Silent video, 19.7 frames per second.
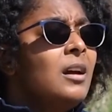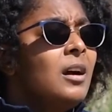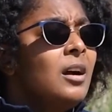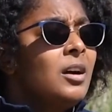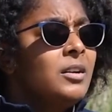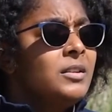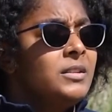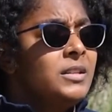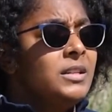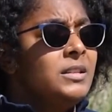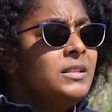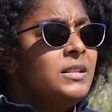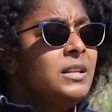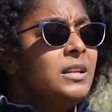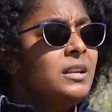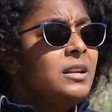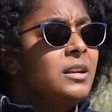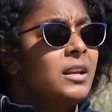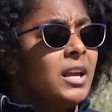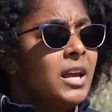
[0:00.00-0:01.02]
Uh,
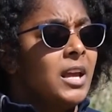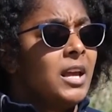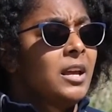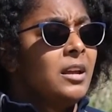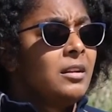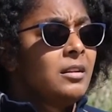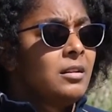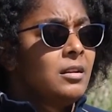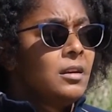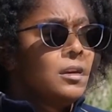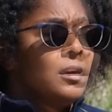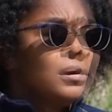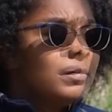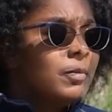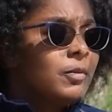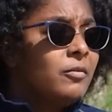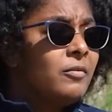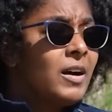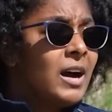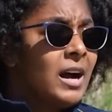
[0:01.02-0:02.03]
DTE can uh,
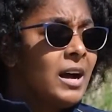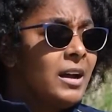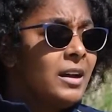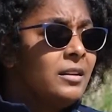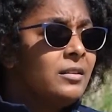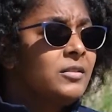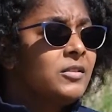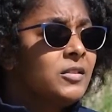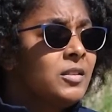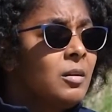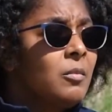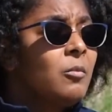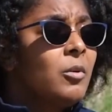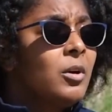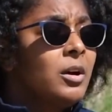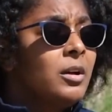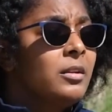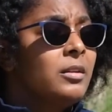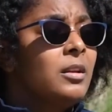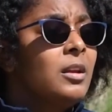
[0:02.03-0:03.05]
provide
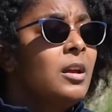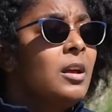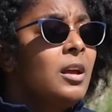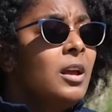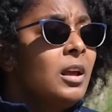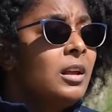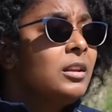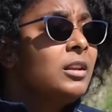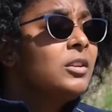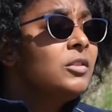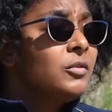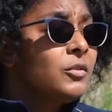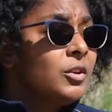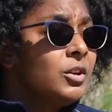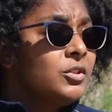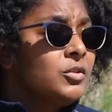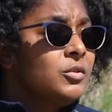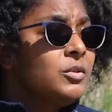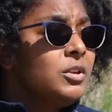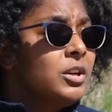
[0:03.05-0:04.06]
someone, at least for
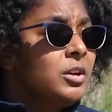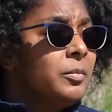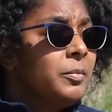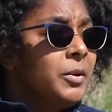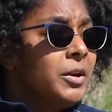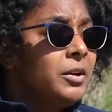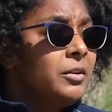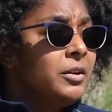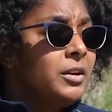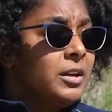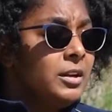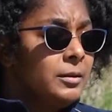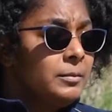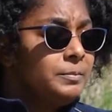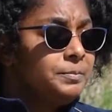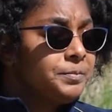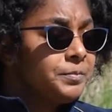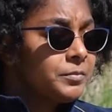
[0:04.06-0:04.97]
a two year period,